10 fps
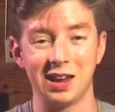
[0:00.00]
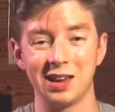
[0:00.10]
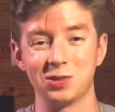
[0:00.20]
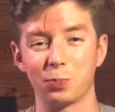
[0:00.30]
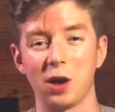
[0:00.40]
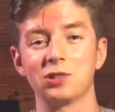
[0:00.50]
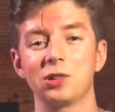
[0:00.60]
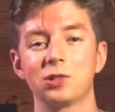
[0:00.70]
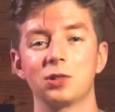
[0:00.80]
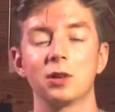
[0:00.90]
His
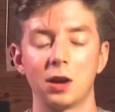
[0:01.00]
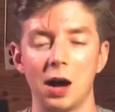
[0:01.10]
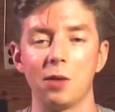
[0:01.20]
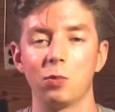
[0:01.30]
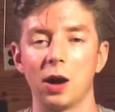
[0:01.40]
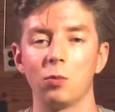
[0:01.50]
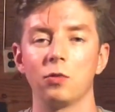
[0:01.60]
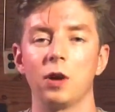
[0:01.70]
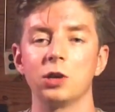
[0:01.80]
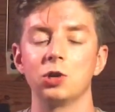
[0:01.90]
presence. God will
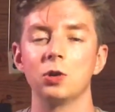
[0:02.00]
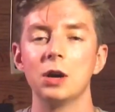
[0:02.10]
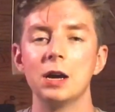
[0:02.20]
find you.